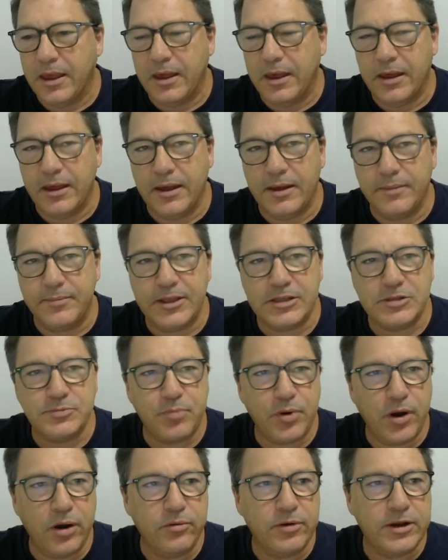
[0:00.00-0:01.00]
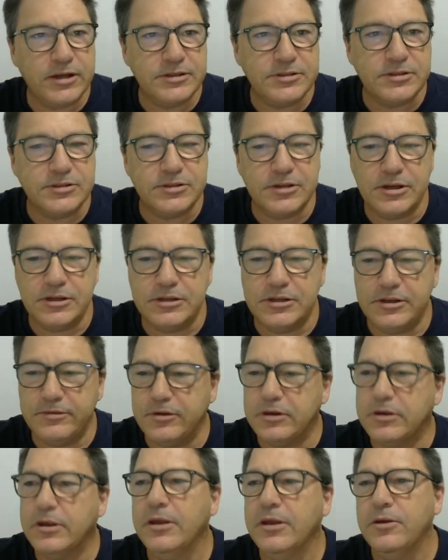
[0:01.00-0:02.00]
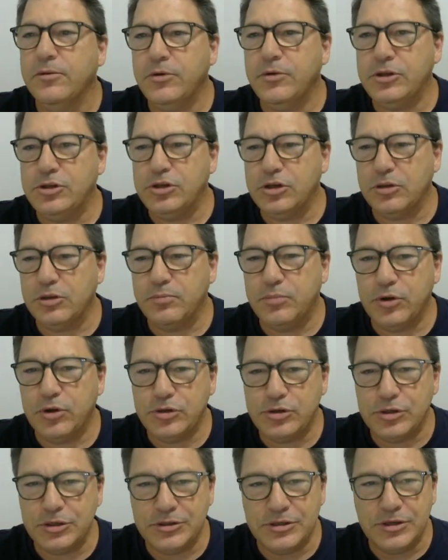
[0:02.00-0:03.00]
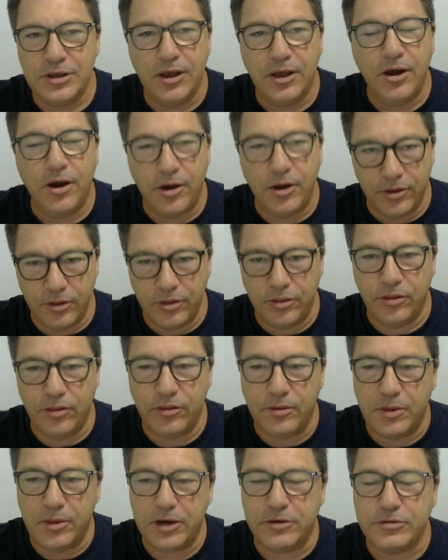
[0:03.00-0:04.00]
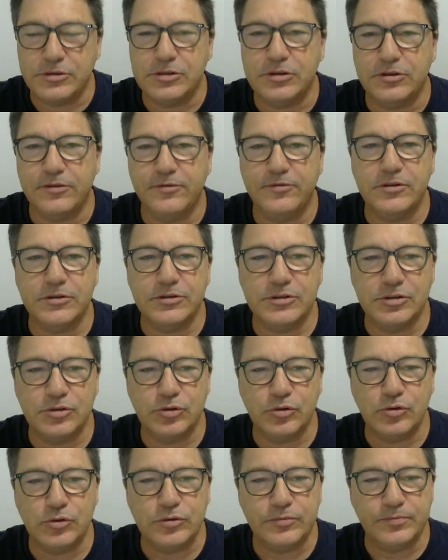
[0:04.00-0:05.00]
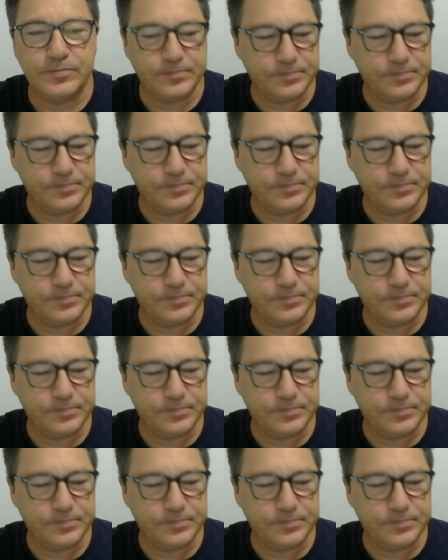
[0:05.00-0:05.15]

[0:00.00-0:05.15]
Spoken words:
That's ProRaster Scientific, which you can purchase on the Microsoft Store.